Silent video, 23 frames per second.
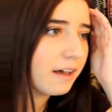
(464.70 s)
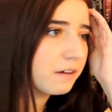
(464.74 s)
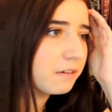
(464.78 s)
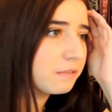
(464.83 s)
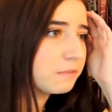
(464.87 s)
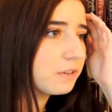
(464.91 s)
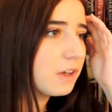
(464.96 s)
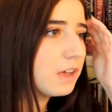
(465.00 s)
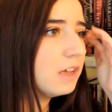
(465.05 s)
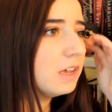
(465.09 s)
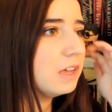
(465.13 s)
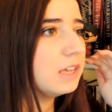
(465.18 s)

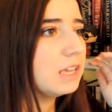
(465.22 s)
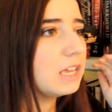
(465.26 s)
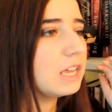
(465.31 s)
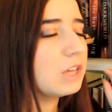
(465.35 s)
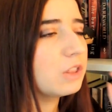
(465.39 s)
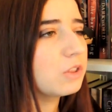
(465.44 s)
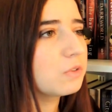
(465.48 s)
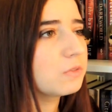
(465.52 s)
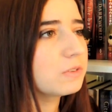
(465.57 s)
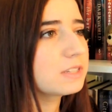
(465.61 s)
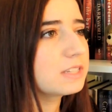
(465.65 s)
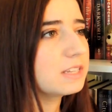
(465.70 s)
have
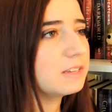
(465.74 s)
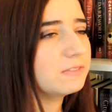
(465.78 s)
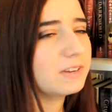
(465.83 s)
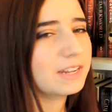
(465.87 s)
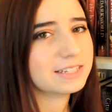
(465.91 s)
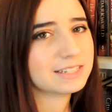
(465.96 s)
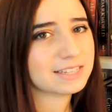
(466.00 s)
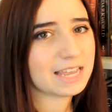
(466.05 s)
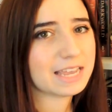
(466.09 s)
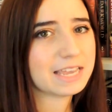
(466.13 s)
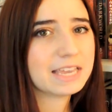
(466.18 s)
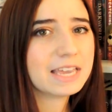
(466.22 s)
either received
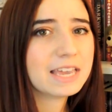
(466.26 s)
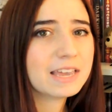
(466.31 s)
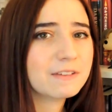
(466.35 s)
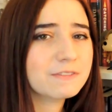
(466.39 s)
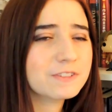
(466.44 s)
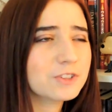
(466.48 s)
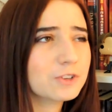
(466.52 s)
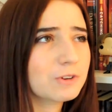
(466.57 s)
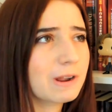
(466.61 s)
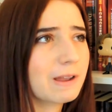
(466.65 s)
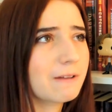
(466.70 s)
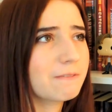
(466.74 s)
as like
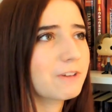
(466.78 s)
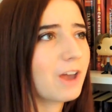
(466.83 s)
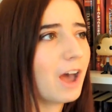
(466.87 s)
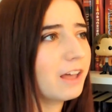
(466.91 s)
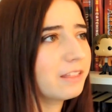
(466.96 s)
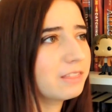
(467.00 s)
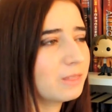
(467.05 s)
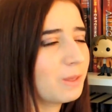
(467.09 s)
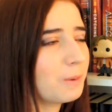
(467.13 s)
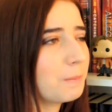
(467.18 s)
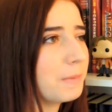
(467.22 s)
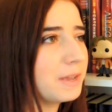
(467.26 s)
gifts or I've
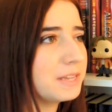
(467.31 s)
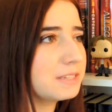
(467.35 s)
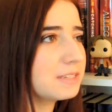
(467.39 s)
gotten them